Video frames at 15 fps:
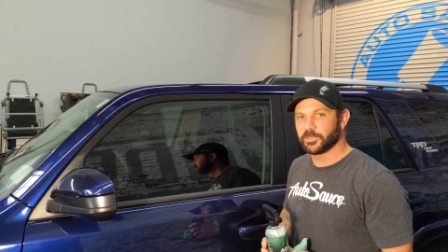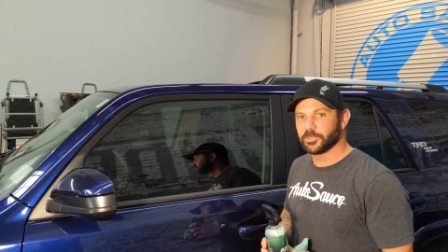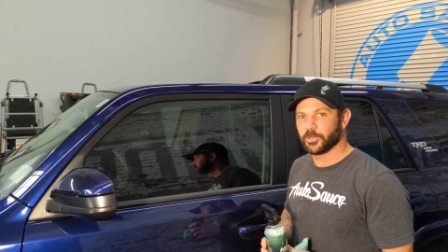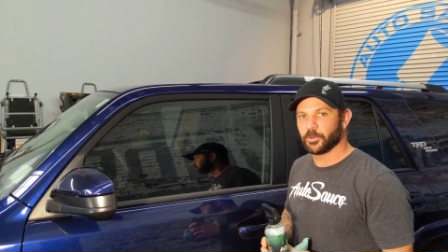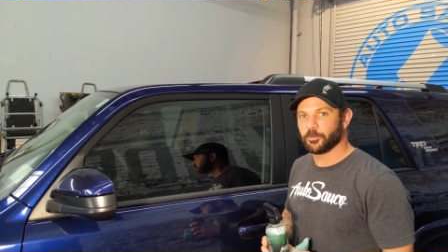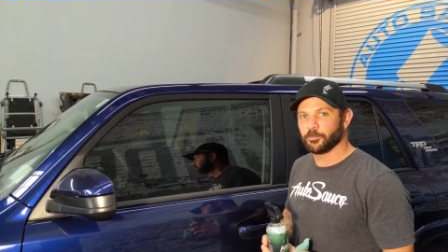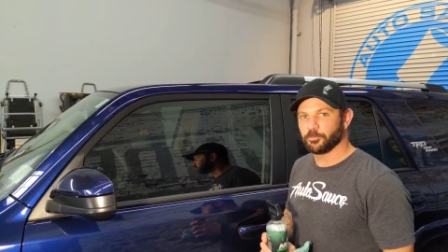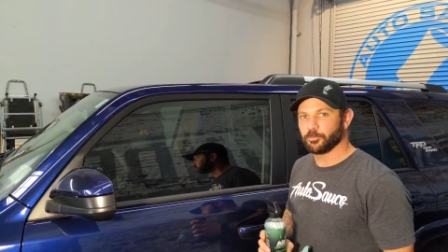
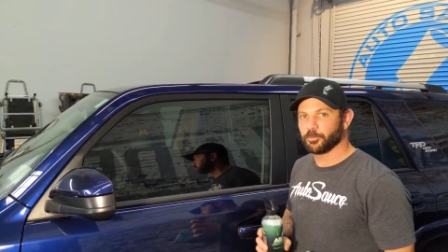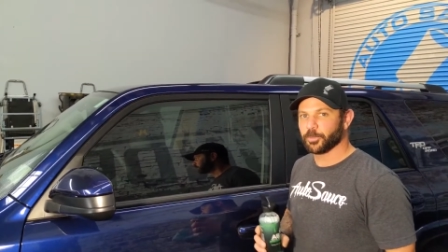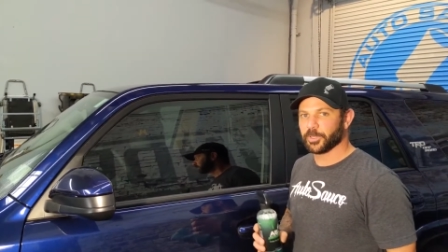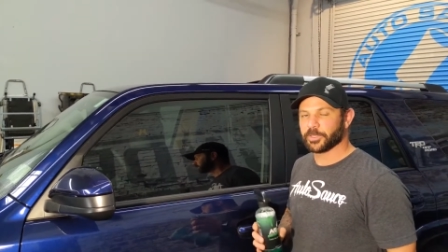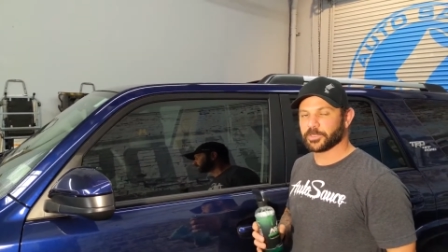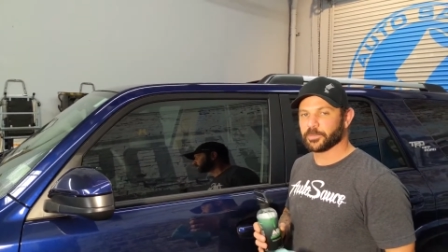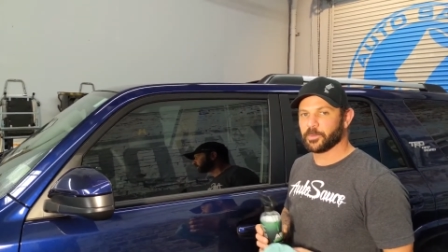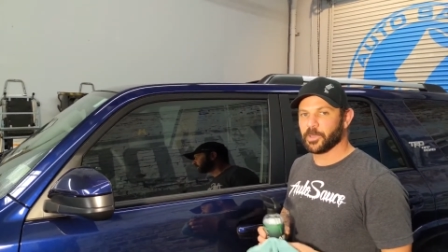So
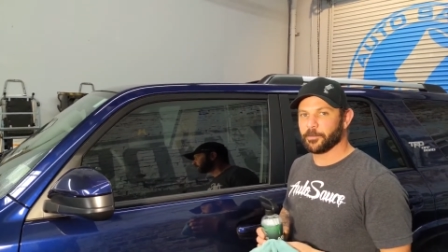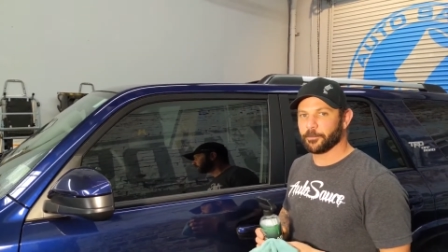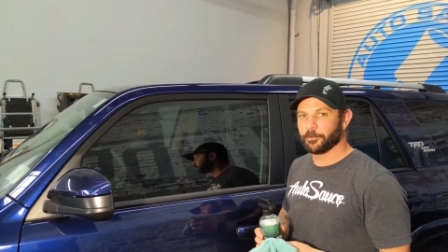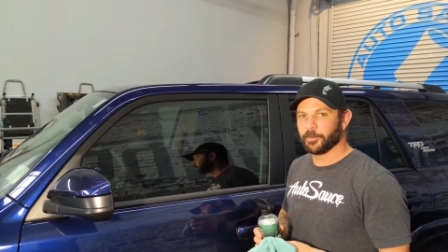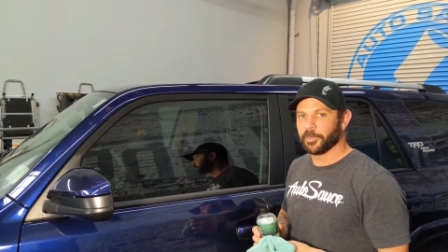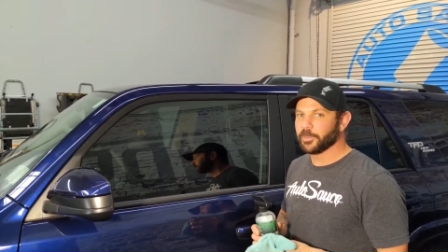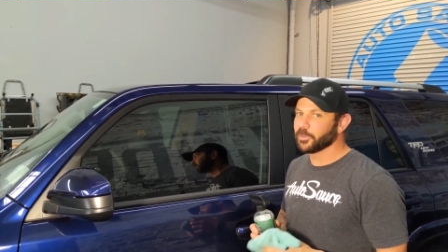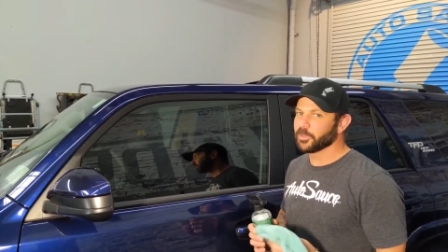pick some
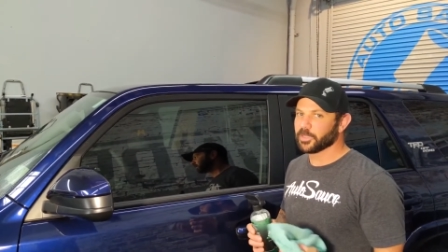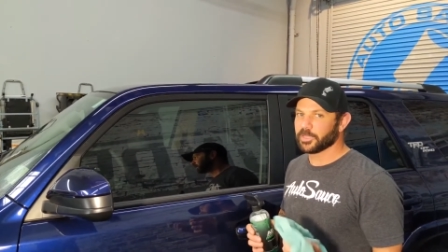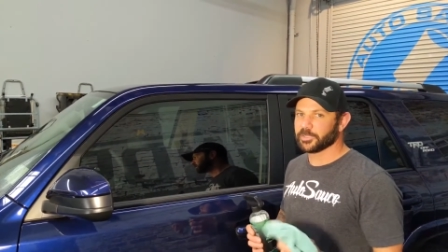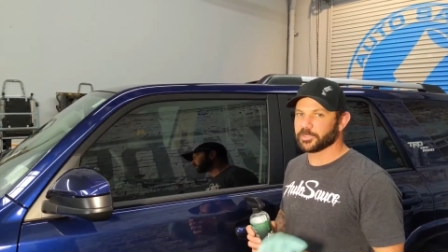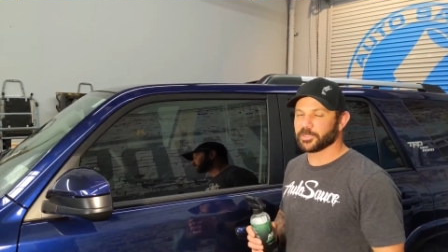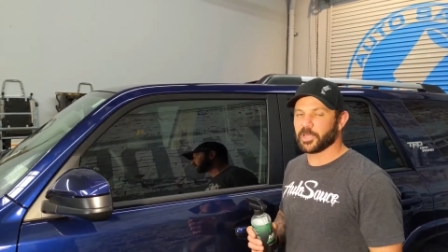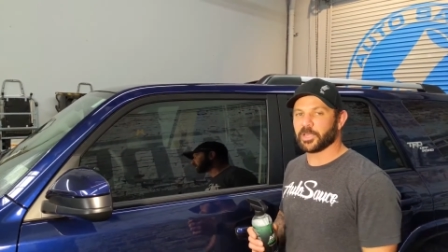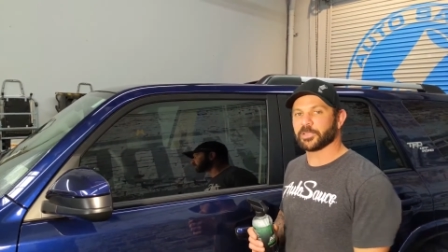up,
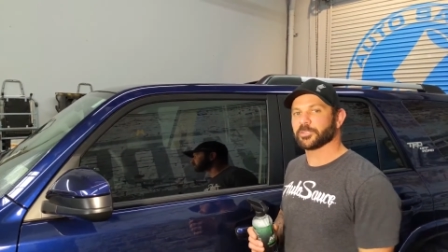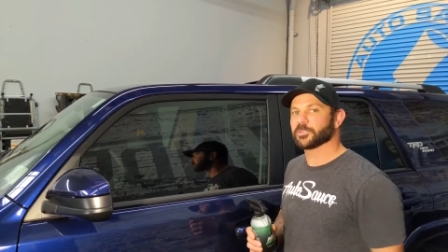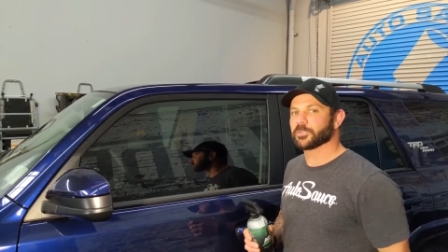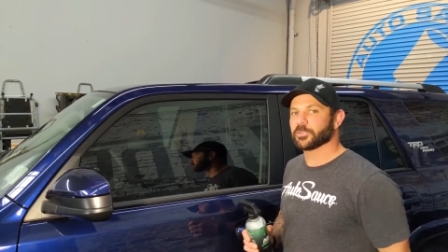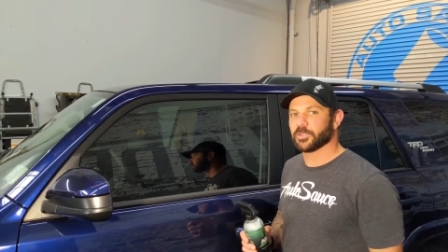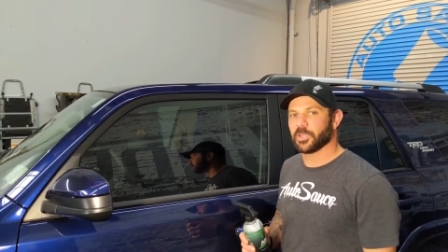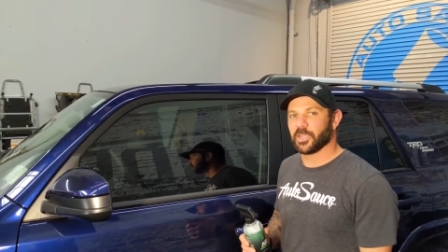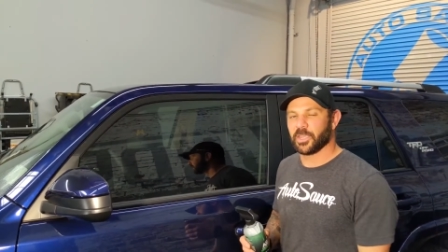get
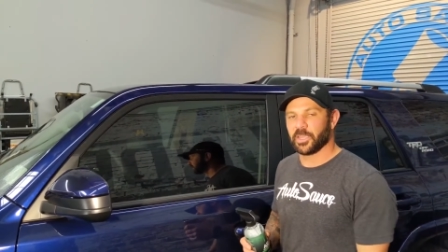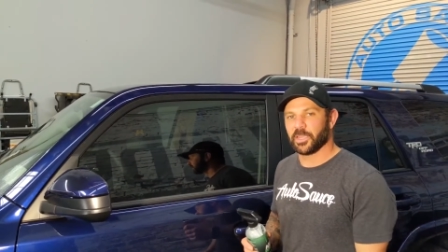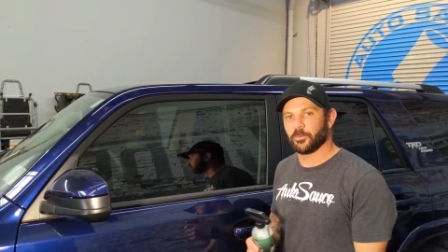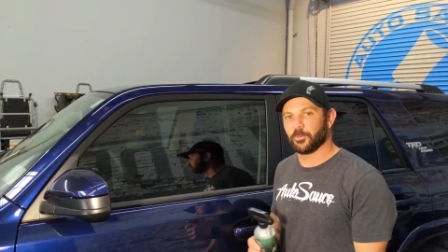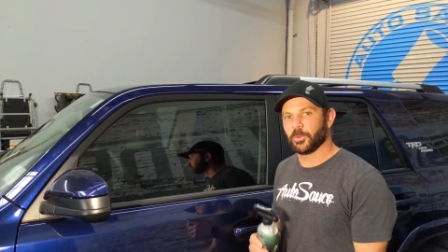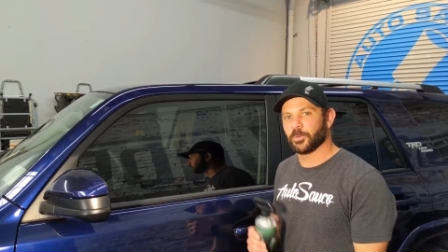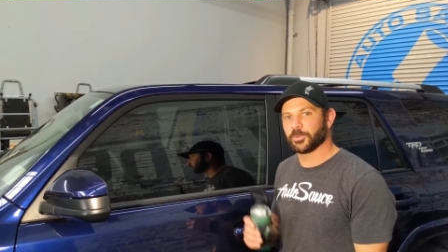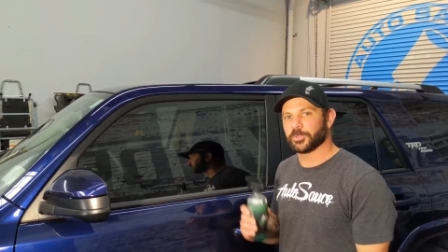sauced,
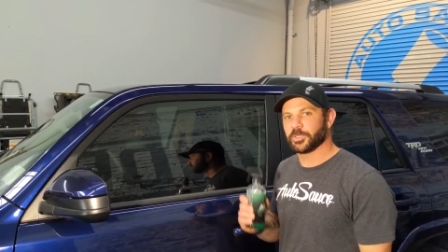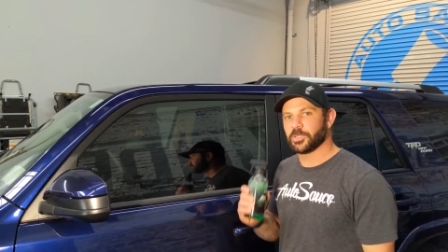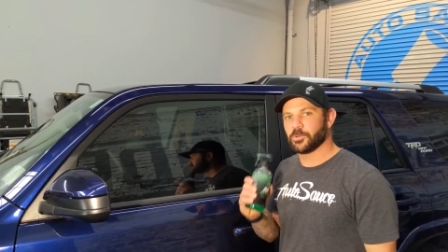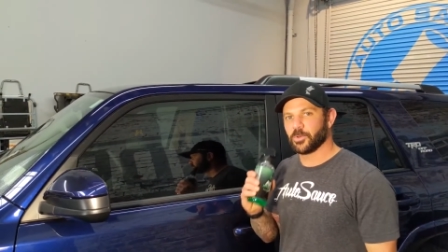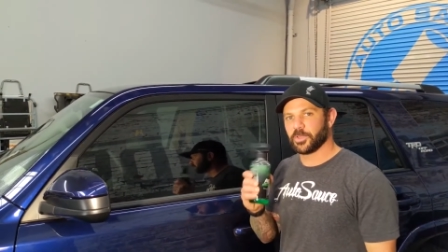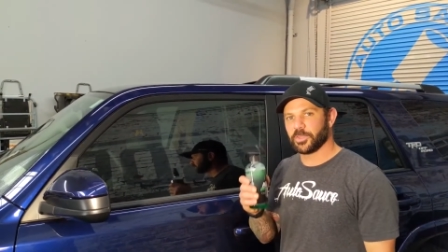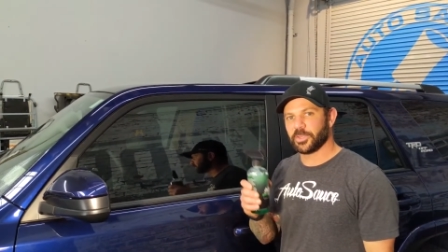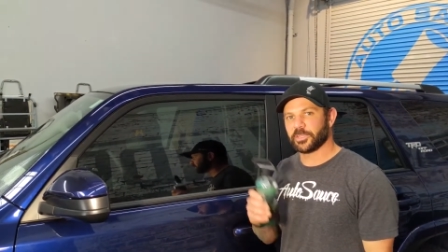and we will see
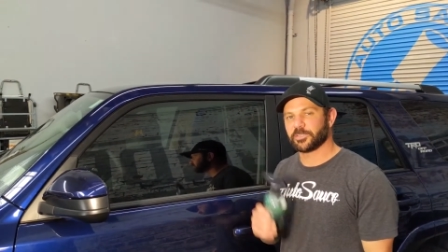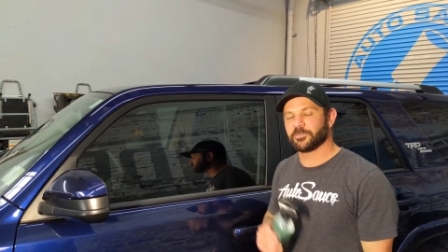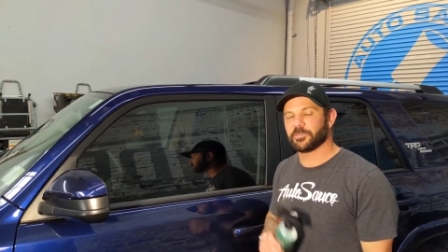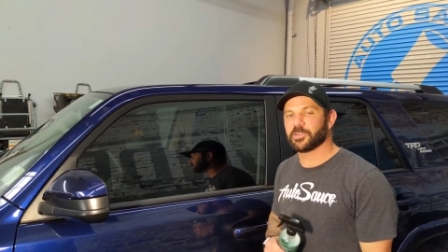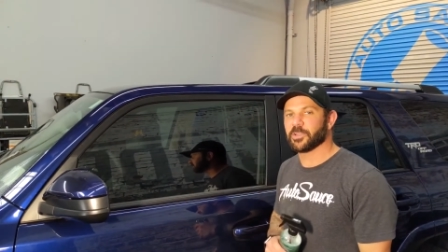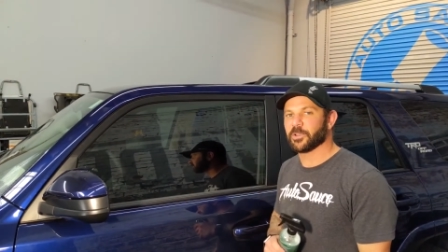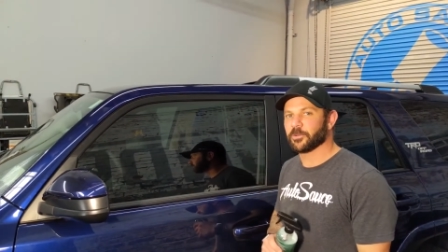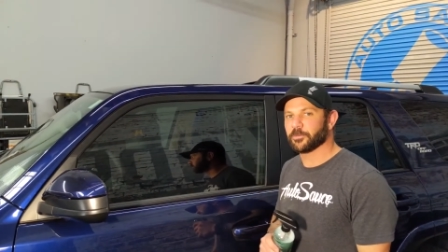you on the next
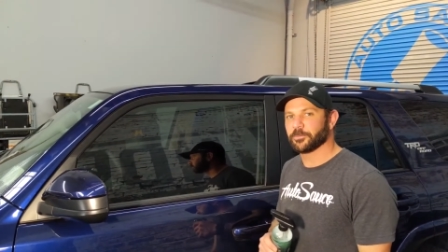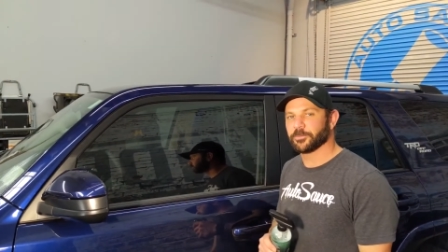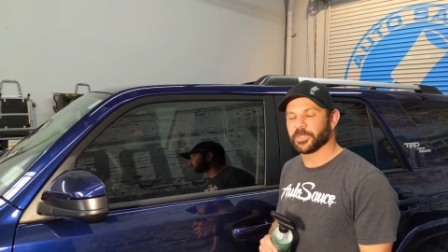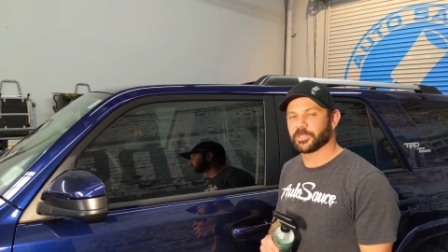video.